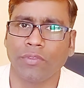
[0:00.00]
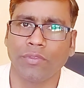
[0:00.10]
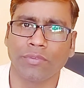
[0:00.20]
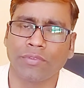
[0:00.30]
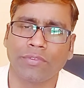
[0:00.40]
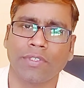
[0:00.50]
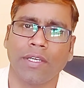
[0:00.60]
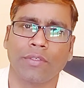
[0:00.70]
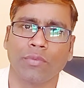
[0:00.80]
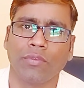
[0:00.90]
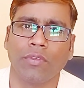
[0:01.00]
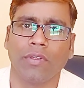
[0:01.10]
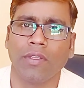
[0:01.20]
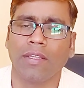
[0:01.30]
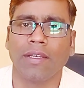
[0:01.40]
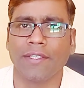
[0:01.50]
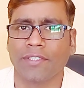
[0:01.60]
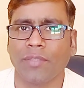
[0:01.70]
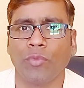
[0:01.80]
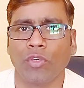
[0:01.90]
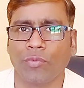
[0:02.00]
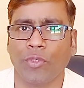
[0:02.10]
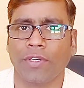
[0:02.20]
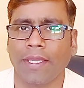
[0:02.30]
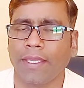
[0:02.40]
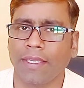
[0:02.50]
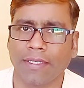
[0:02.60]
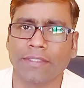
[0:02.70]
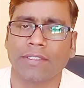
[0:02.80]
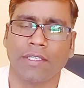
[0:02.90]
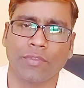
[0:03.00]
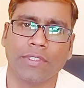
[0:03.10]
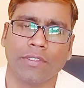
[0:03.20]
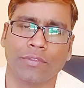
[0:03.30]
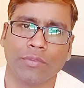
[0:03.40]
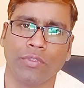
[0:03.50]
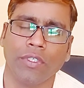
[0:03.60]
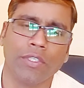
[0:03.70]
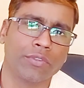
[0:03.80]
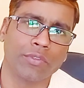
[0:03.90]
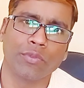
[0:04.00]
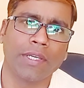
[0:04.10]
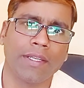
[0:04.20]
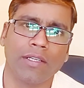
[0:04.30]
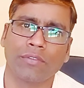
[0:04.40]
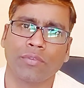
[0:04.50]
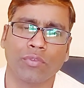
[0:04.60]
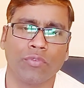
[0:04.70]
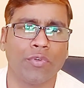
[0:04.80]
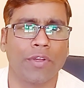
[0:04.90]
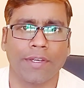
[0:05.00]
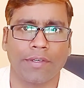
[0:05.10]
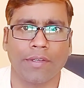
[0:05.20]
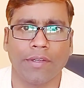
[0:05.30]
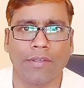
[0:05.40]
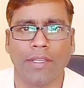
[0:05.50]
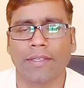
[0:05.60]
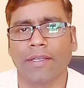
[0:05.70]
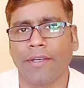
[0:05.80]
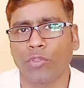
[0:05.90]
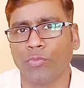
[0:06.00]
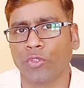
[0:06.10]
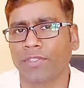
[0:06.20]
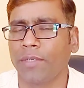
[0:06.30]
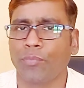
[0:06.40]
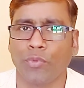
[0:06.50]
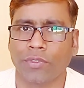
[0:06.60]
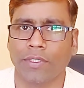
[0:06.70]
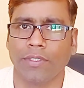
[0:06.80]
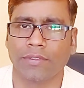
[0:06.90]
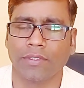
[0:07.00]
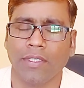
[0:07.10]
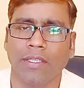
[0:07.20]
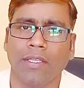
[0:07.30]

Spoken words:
So you should try to listen more and more English language also. So you can also go for it, like audiobooks and podcasts.